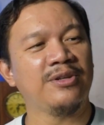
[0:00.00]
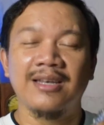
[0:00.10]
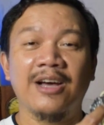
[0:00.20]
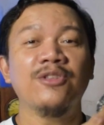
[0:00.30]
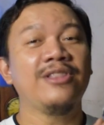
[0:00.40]

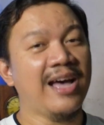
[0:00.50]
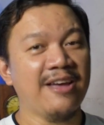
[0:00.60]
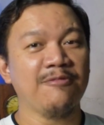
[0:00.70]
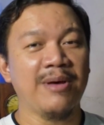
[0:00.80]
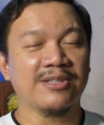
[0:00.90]
Now the
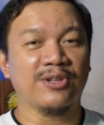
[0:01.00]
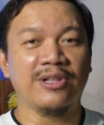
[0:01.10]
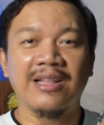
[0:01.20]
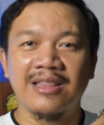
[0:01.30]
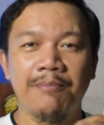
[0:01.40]
dive bezel.
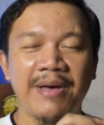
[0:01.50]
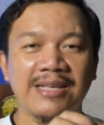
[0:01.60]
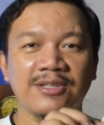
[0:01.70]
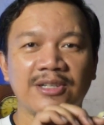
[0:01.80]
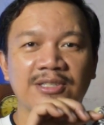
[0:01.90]
The
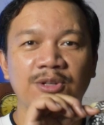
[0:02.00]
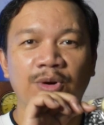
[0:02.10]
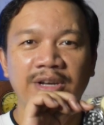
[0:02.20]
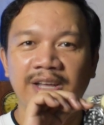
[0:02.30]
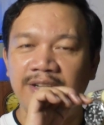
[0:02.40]
bezel is the
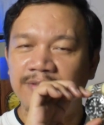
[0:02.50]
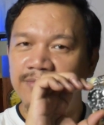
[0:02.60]
one that